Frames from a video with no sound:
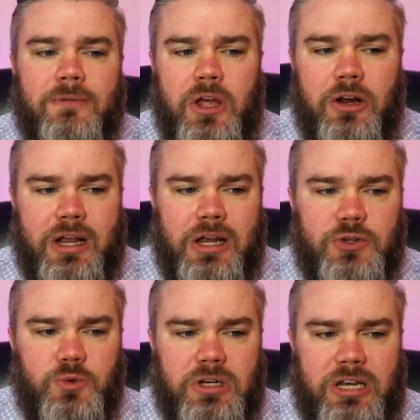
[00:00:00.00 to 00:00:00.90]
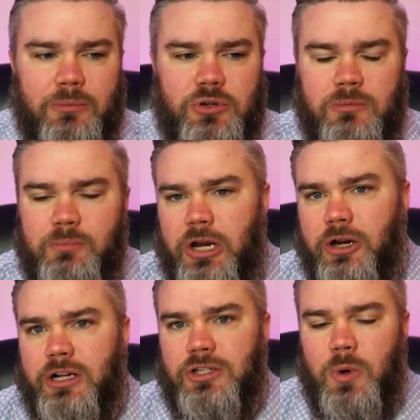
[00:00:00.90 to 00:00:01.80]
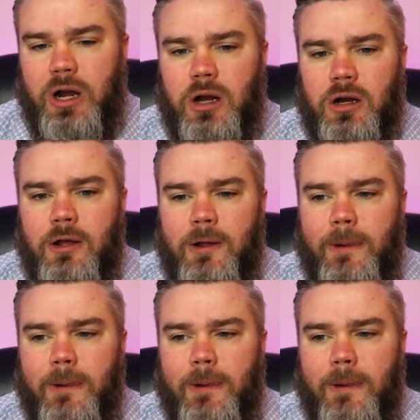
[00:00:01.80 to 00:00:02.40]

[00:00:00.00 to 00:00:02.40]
there is redemption periods where,